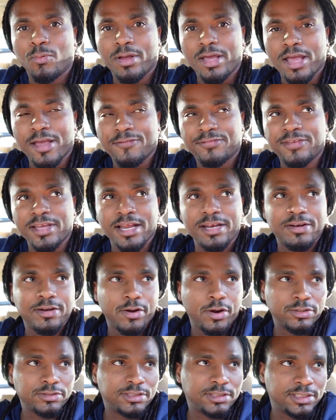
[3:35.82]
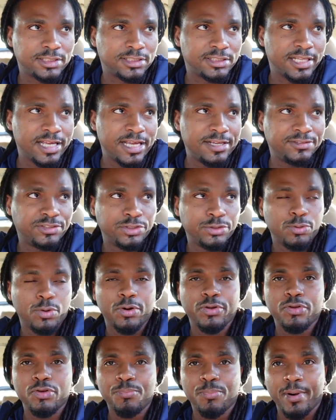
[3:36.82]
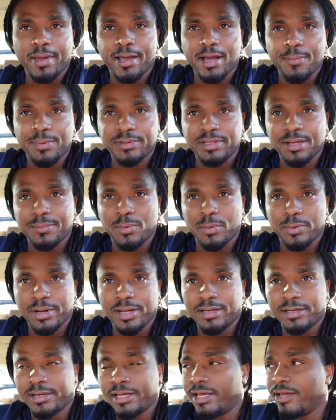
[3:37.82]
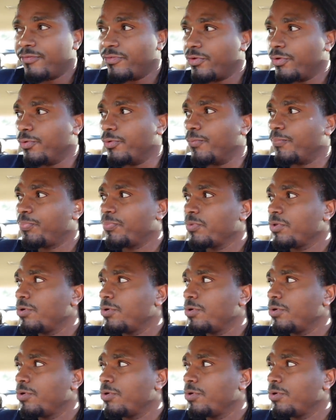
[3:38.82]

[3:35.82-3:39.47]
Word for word: If that narcissist leaves you, or you break up with them, or they leave you,